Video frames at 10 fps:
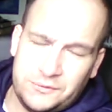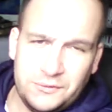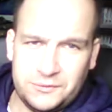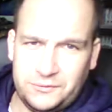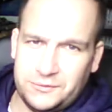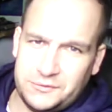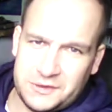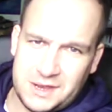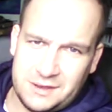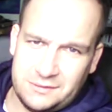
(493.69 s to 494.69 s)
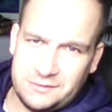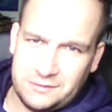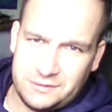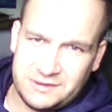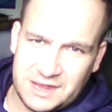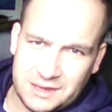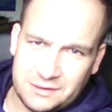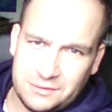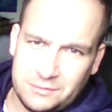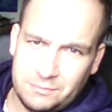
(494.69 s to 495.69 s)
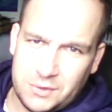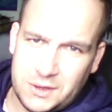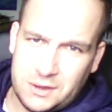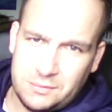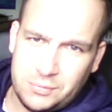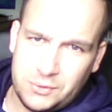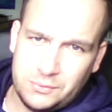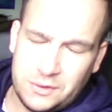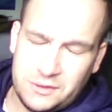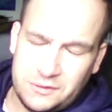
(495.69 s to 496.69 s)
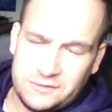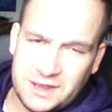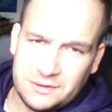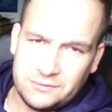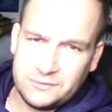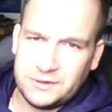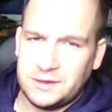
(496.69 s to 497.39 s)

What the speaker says: doesn't just send the tank bootleg tank, does he?